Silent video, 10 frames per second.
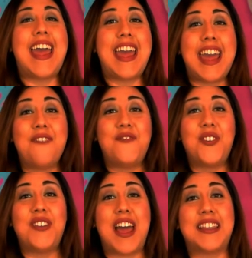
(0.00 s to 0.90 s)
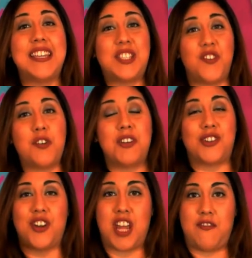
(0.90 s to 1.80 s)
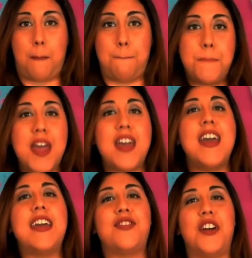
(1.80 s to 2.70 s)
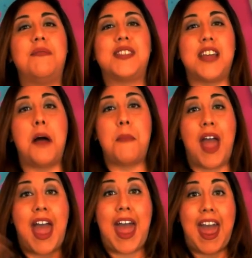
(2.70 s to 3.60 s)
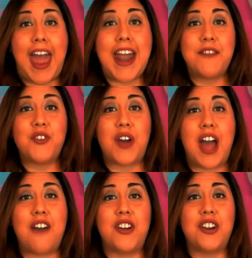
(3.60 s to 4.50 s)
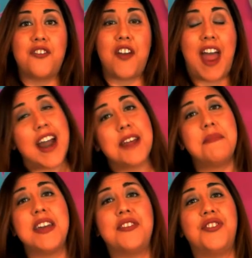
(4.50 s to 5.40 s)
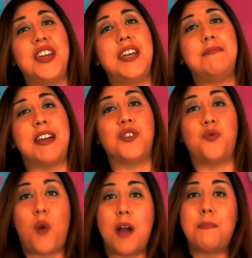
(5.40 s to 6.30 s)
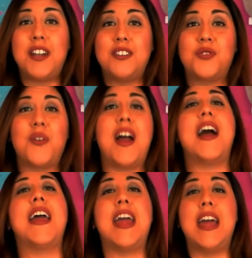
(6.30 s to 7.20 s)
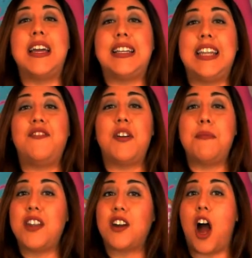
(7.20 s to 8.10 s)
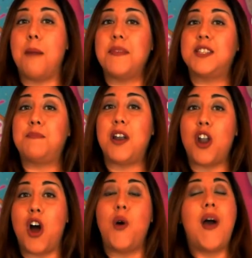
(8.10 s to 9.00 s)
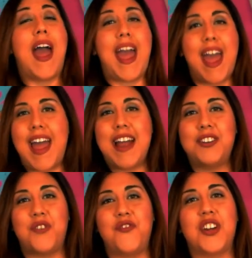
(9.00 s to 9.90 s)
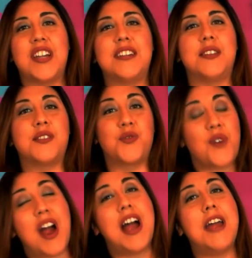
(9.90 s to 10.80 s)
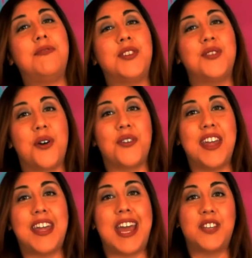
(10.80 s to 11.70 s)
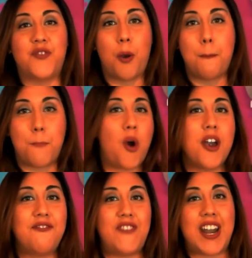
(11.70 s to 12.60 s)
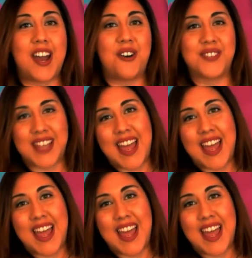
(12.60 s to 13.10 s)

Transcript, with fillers: If you like this video, make sure to give a big thumbs up. And if you have another anime theme that you want me to try, Leave them in the comments below and don't forget to subscribe to Doki Cakes for more videos.